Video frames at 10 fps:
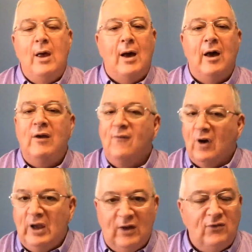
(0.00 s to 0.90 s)
Uh, he
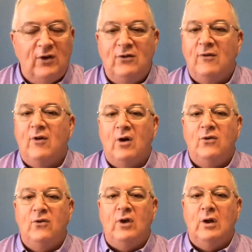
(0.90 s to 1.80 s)
forgives us of our
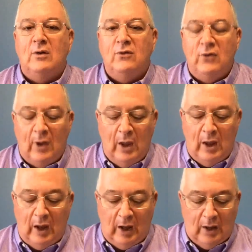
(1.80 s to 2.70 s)
sins.
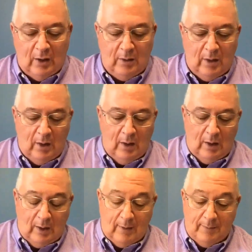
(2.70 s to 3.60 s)
And
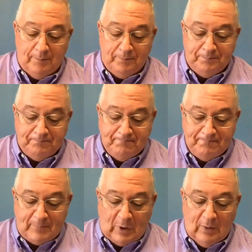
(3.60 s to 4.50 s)
um,
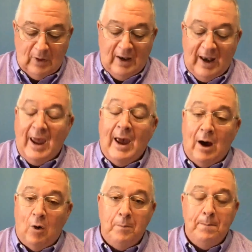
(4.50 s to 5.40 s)

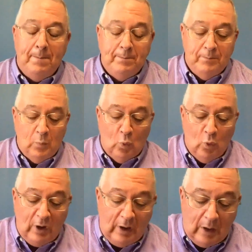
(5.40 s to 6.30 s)
now
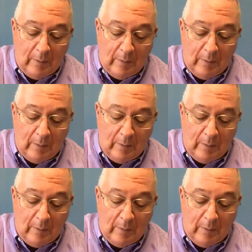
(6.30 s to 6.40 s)
we